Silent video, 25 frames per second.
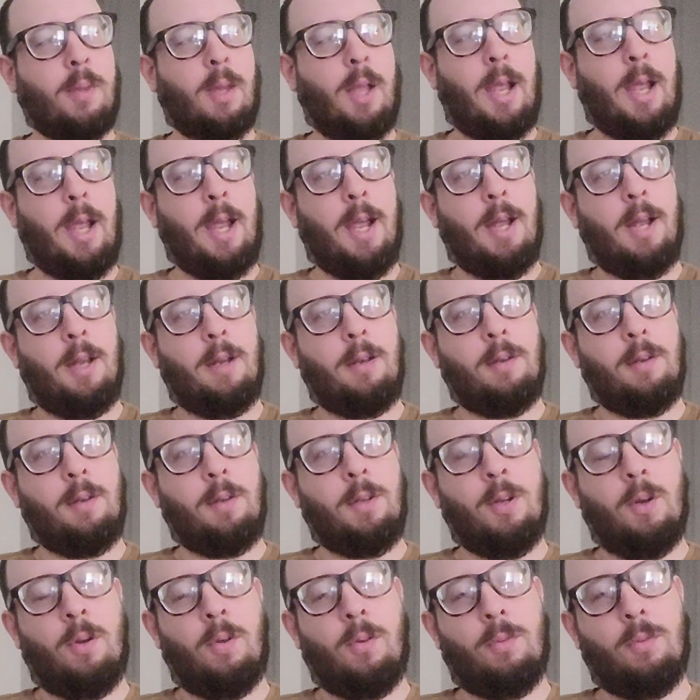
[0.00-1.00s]
and,
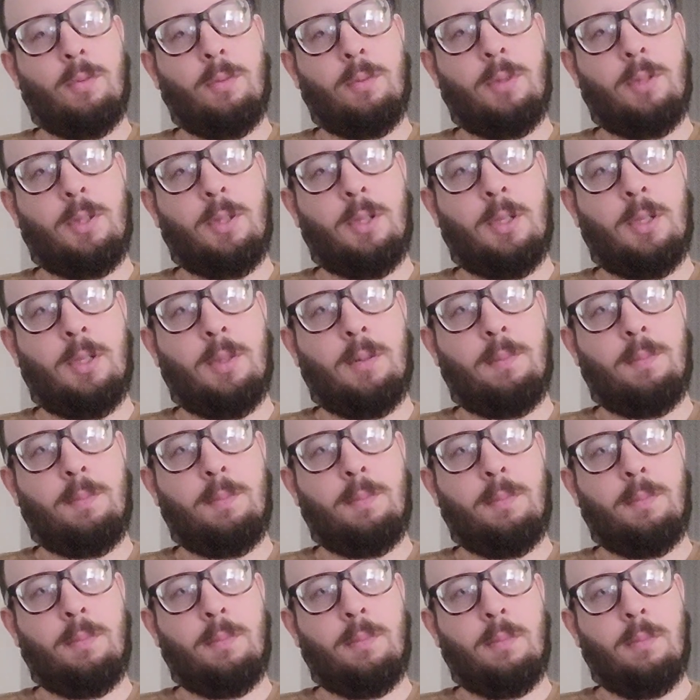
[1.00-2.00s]
you know,
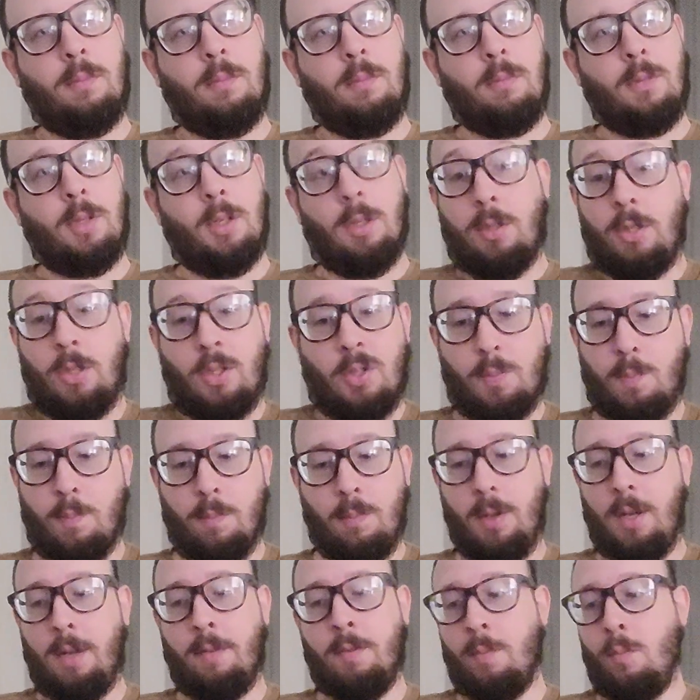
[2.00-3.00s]
there's
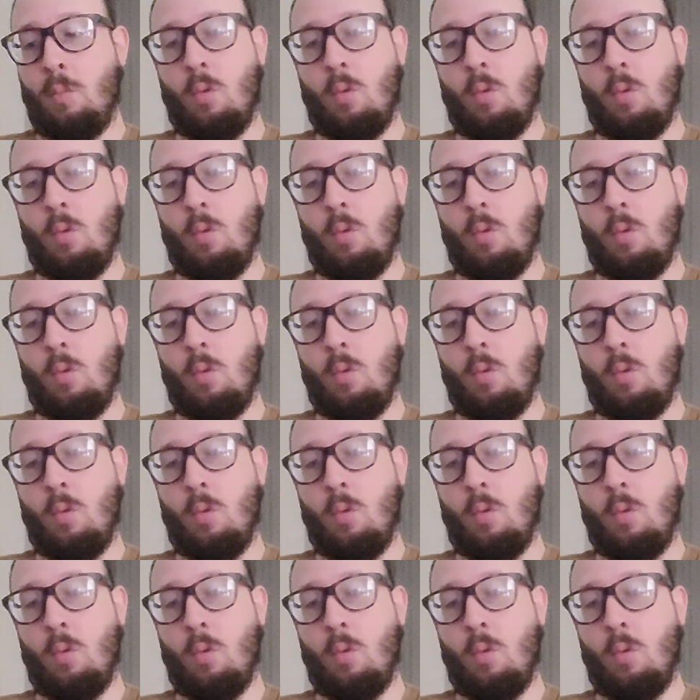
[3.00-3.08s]
even